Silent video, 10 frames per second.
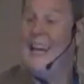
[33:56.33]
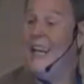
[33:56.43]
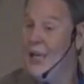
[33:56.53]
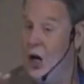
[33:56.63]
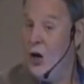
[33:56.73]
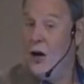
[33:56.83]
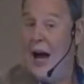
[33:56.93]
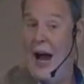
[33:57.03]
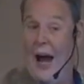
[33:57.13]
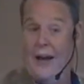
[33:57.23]
And he can
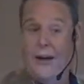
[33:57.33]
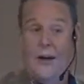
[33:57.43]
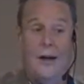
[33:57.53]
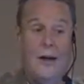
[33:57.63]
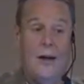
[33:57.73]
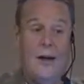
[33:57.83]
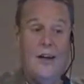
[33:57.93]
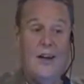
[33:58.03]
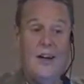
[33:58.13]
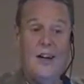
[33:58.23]
do that
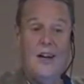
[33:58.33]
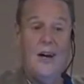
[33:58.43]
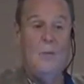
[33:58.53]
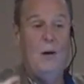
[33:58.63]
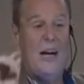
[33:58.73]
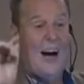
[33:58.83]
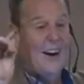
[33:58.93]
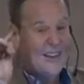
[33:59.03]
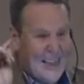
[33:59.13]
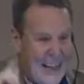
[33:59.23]

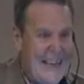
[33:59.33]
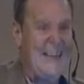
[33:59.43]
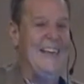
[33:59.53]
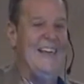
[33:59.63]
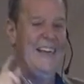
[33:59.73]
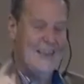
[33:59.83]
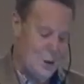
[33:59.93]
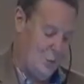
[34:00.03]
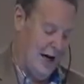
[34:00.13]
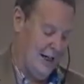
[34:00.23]
because
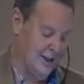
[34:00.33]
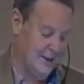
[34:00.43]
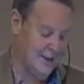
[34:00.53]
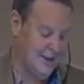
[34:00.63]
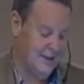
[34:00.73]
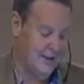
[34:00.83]
he is righteous.